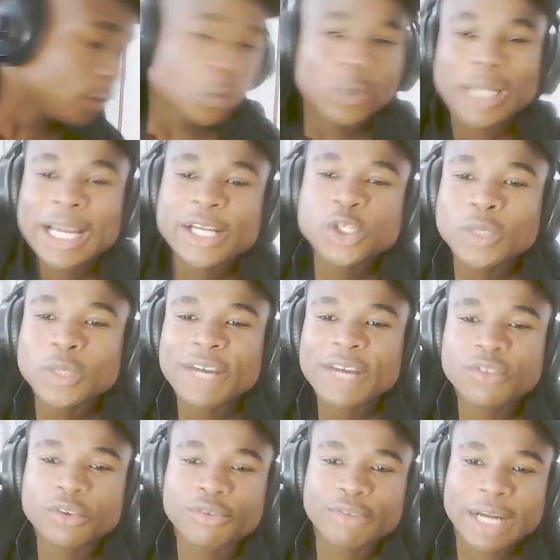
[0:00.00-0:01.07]
Well, I do
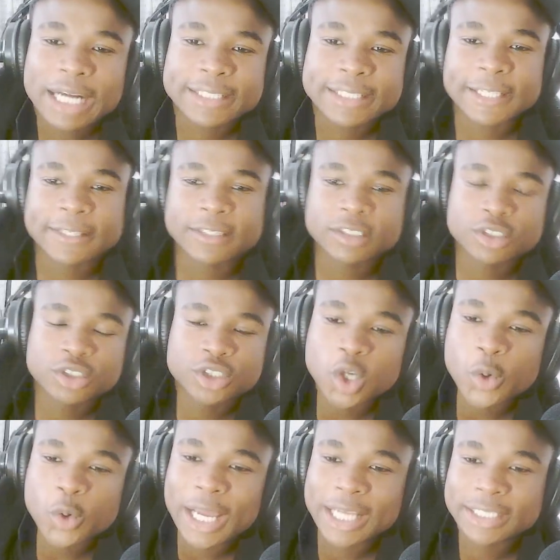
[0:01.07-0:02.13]
love the fact that this
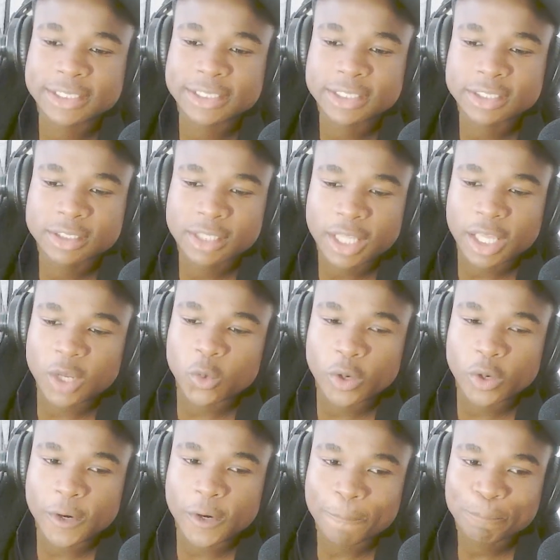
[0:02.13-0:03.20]
show has this thing
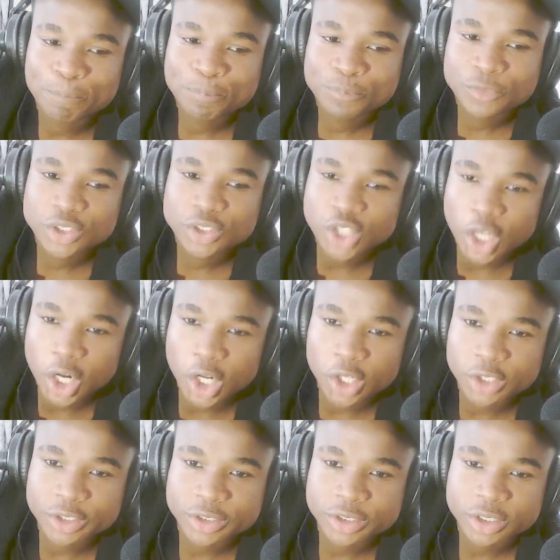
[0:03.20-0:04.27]
where
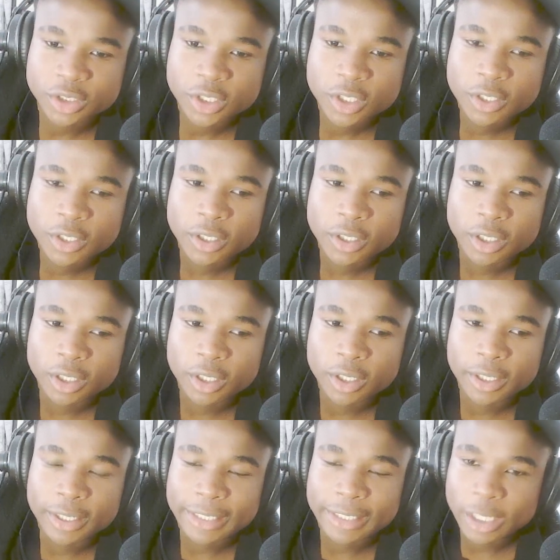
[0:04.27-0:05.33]
Charles
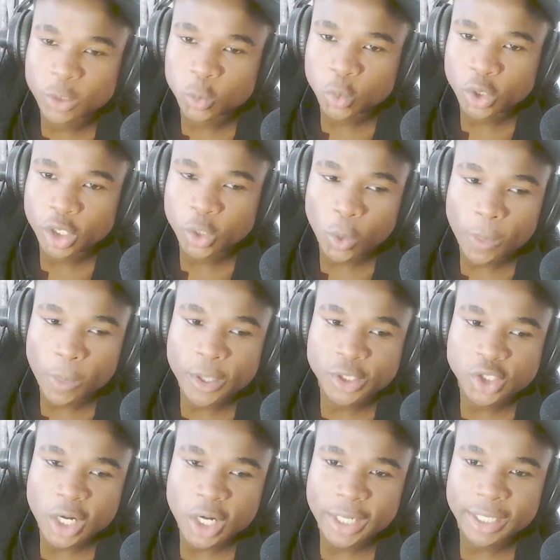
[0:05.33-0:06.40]
and Edward, when they're
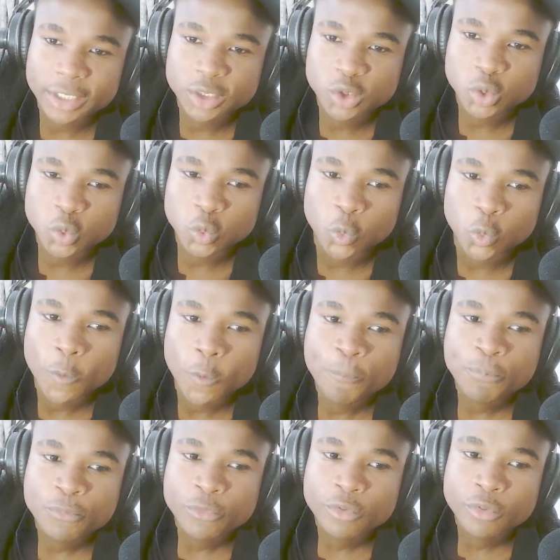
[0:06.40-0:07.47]
talking to
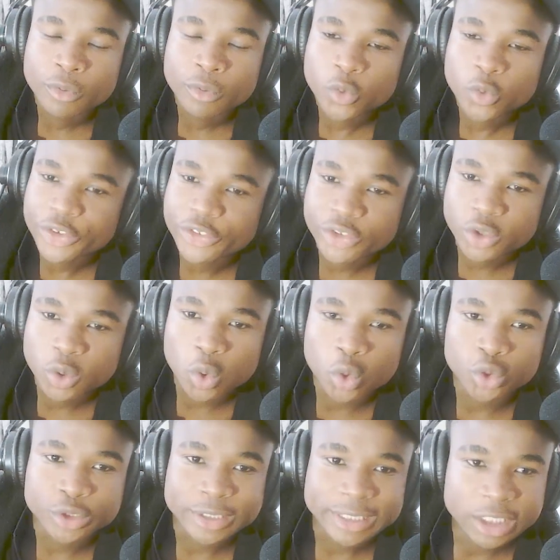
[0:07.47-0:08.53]
Crystal
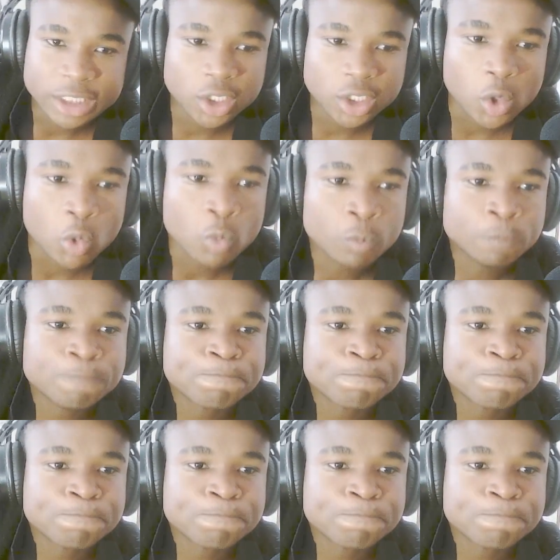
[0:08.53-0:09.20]
or Nico,